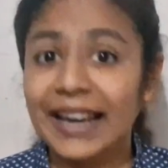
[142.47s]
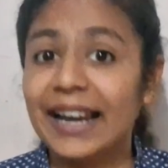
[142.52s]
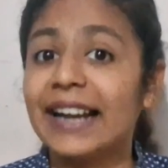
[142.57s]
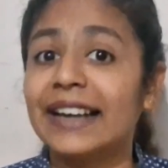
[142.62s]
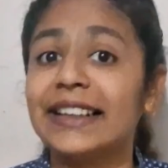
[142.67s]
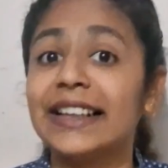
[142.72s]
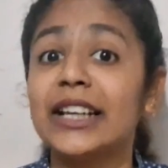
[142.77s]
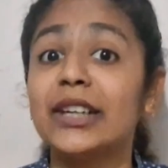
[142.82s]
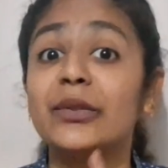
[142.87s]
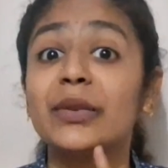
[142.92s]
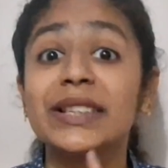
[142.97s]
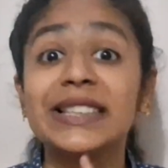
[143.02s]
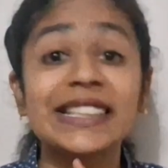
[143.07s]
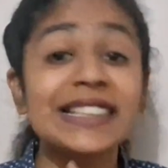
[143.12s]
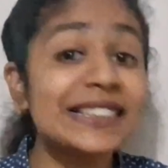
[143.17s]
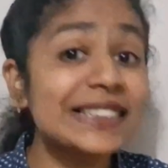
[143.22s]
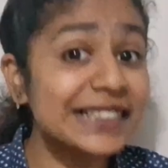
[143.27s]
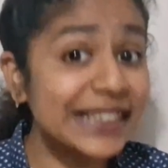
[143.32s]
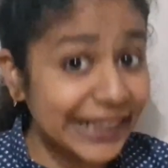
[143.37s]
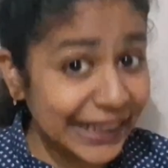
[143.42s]
and then
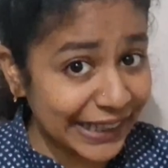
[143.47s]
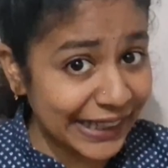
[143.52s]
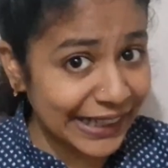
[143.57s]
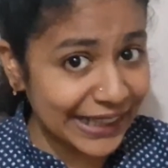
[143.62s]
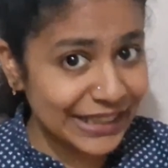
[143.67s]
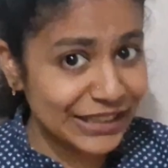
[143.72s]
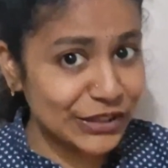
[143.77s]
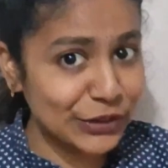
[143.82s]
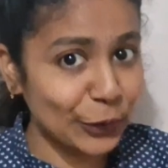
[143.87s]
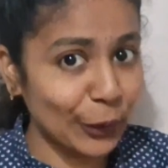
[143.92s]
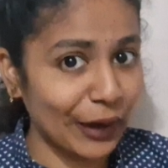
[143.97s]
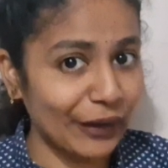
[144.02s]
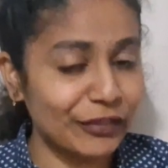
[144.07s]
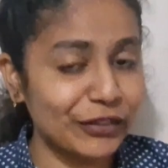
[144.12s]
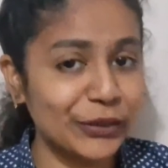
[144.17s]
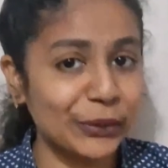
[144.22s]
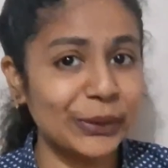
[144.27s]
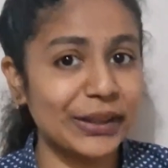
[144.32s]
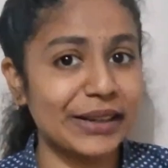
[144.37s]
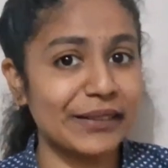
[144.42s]
within 3 days you have
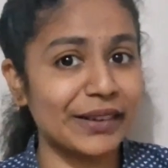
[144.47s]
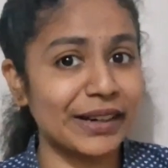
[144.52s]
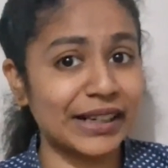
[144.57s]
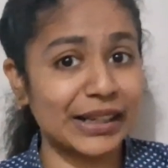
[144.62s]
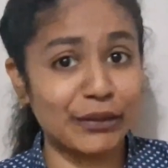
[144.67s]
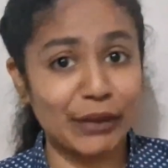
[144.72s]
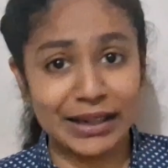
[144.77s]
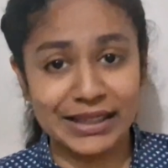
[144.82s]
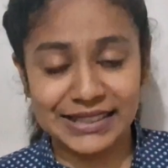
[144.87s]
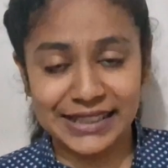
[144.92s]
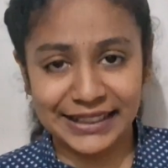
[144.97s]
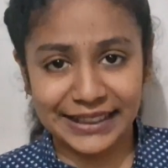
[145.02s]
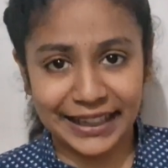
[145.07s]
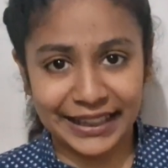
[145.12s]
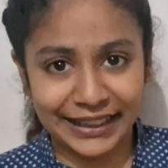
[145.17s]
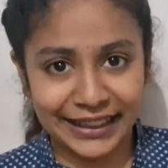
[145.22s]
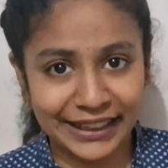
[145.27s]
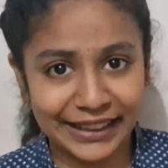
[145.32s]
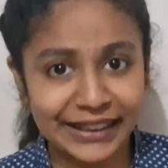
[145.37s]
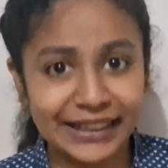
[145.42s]
to revise it
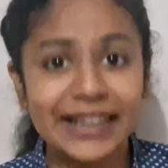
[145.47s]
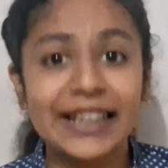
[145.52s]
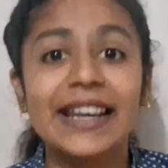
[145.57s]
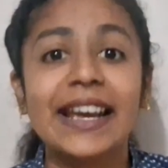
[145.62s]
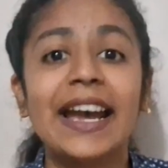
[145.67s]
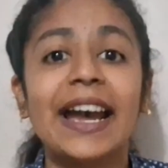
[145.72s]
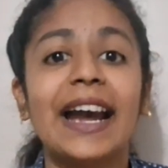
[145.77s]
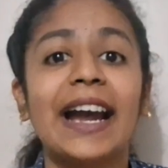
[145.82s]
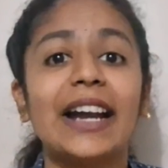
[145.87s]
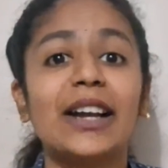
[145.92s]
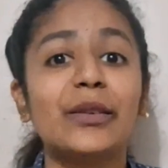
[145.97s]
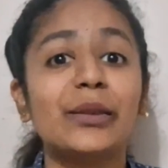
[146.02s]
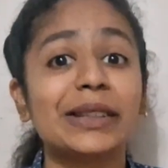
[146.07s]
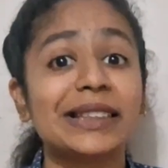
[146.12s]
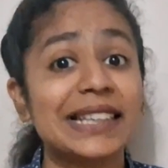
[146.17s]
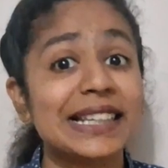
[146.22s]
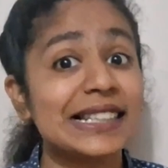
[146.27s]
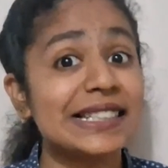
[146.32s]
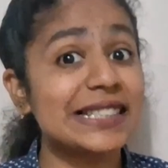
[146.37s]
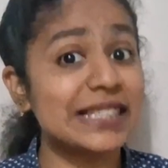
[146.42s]
again, and
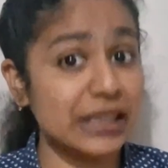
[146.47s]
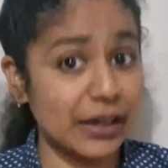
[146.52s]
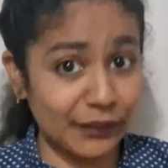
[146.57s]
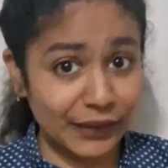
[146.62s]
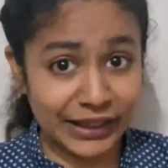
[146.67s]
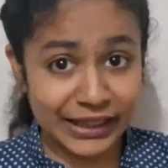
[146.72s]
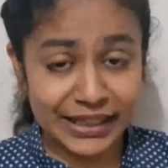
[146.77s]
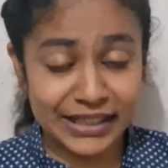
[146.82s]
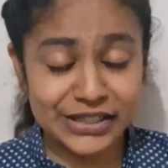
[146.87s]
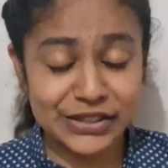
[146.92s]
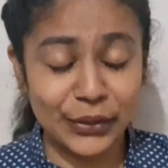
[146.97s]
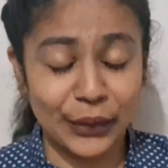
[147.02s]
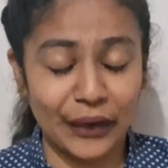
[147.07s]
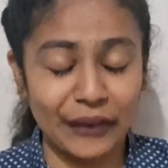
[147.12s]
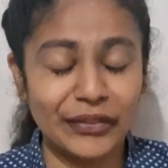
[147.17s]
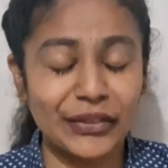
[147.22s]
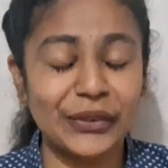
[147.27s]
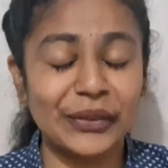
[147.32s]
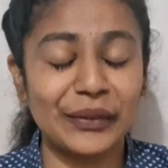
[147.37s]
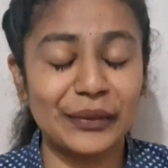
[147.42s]
within 7 days you
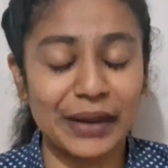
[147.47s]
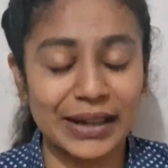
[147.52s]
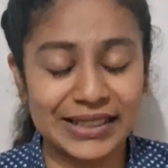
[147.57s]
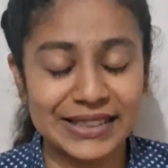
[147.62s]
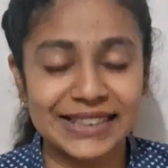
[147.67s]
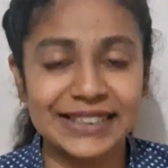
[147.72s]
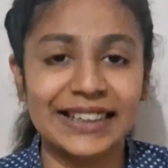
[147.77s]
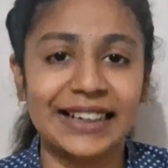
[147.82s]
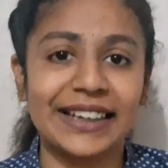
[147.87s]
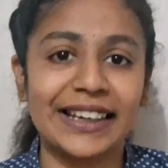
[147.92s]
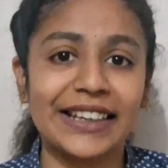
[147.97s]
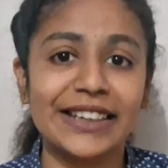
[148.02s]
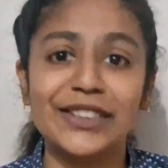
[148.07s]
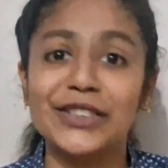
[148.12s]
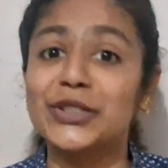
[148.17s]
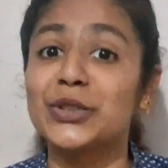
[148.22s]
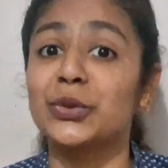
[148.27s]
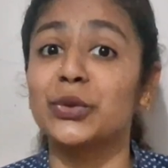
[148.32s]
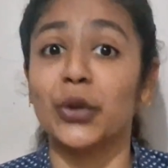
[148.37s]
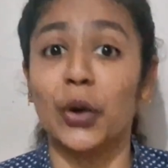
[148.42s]
have to revise it again,
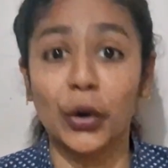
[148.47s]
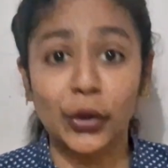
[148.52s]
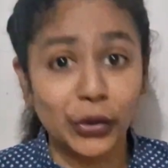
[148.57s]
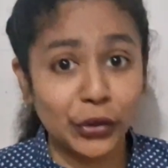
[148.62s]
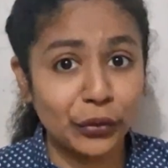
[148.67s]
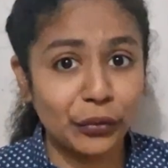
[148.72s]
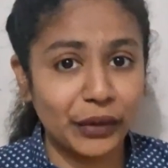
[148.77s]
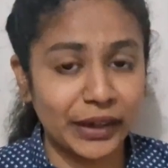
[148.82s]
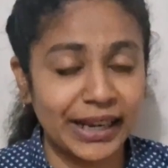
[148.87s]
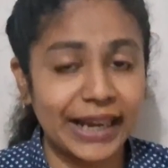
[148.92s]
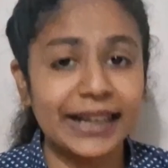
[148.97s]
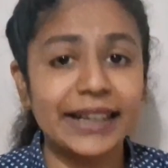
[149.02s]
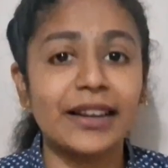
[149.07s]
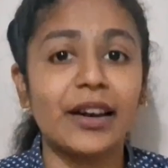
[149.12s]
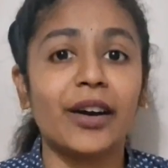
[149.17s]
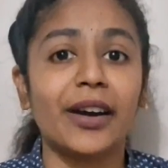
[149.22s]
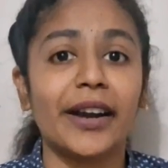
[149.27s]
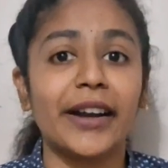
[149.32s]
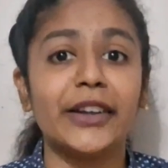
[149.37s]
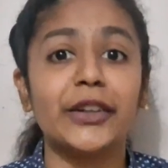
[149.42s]
to not to forget
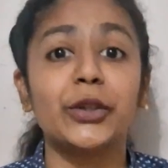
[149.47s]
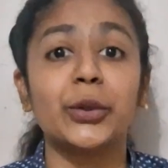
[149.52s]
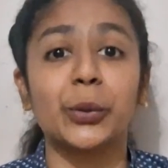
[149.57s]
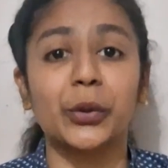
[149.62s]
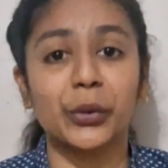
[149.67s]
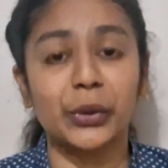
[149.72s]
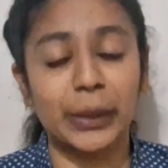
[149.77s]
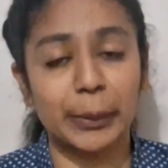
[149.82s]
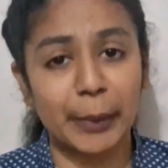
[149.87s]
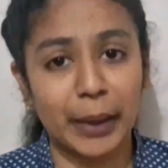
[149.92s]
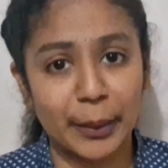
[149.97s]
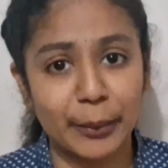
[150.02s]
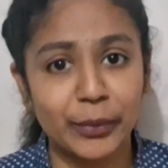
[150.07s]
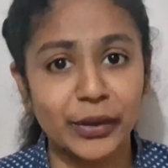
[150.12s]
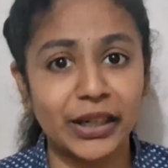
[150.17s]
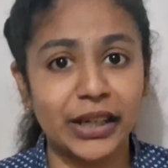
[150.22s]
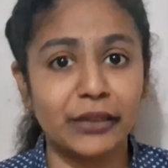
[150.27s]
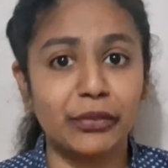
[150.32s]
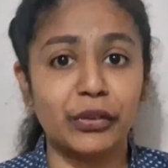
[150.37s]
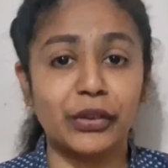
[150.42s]
and to remember
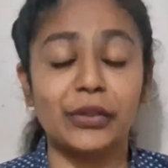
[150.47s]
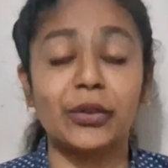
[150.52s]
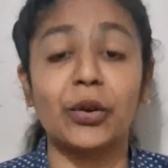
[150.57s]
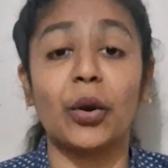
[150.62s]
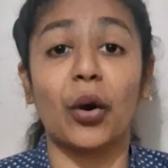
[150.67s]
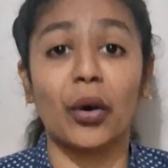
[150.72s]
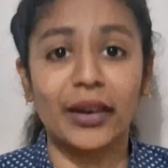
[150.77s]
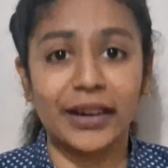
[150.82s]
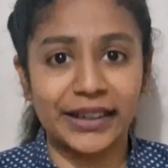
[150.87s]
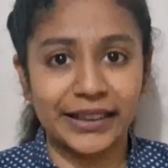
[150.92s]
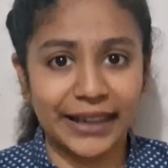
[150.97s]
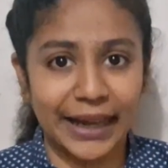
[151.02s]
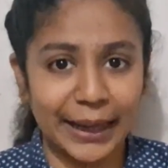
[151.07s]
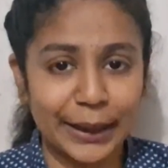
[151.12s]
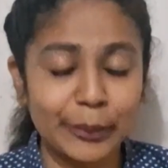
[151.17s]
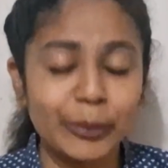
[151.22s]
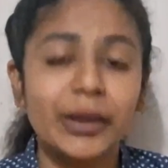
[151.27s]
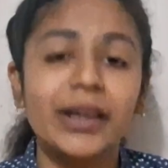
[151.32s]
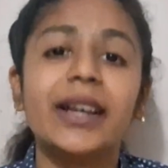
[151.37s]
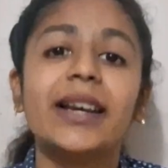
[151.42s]
it for a longer
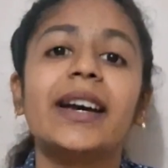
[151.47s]
time.